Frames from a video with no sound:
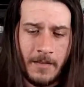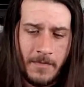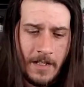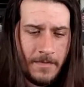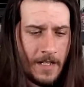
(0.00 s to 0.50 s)
I
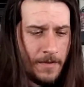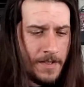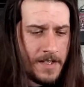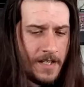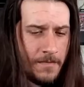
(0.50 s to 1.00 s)
mean, I'm not
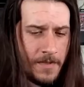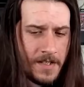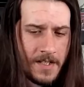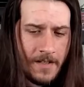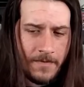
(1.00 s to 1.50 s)
really telling
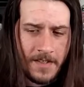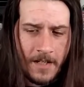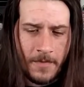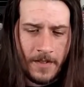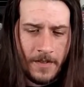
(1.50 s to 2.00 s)
much difference.
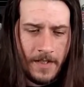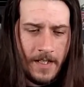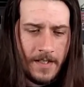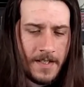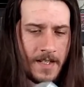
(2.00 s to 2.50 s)
I'm going to go
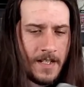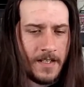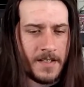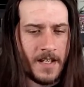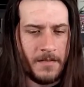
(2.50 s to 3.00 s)
ahead and take
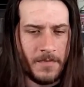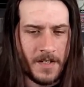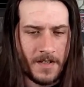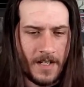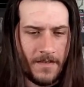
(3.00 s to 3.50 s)
a tape
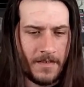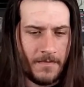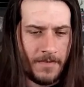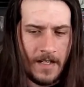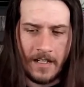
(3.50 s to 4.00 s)
measure after the
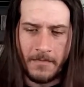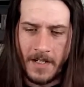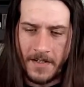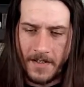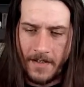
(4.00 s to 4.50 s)
fact and
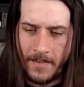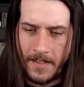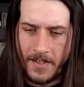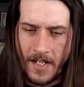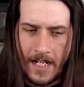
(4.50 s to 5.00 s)
make sure
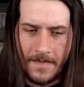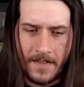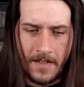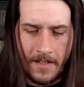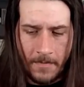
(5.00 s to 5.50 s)
everything
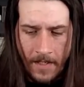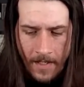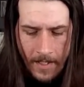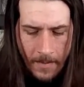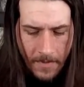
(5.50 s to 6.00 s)
jives up.
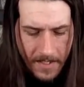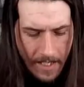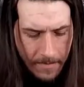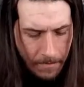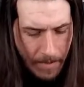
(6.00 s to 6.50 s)
But
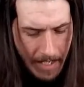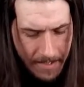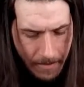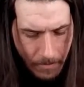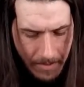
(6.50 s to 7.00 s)
something
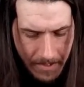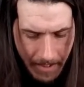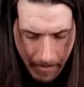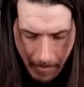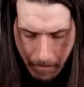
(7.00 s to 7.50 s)
Patrick with the
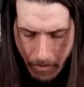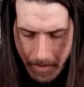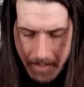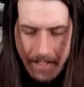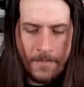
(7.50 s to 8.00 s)
Shiro
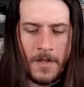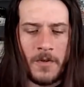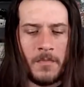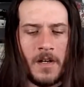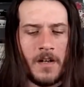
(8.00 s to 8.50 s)
Boys had
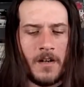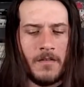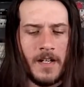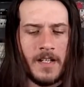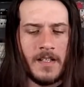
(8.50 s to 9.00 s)
spoke about
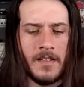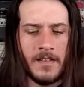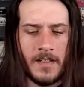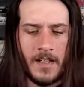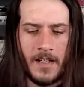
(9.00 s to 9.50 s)
already,
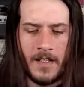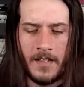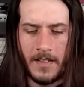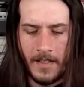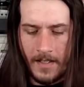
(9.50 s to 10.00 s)

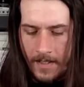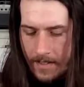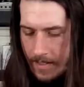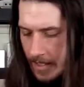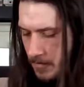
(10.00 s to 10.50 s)
and
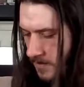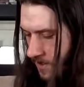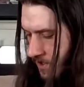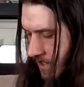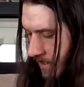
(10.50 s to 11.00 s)
I
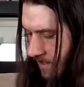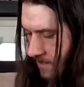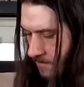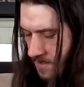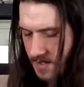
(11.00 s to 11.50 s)
wanted to check it
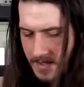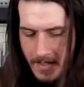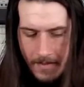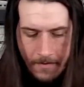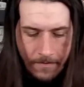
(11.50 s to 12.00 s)
out
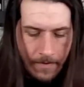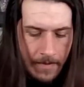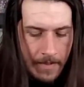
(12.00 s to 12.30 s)
myself.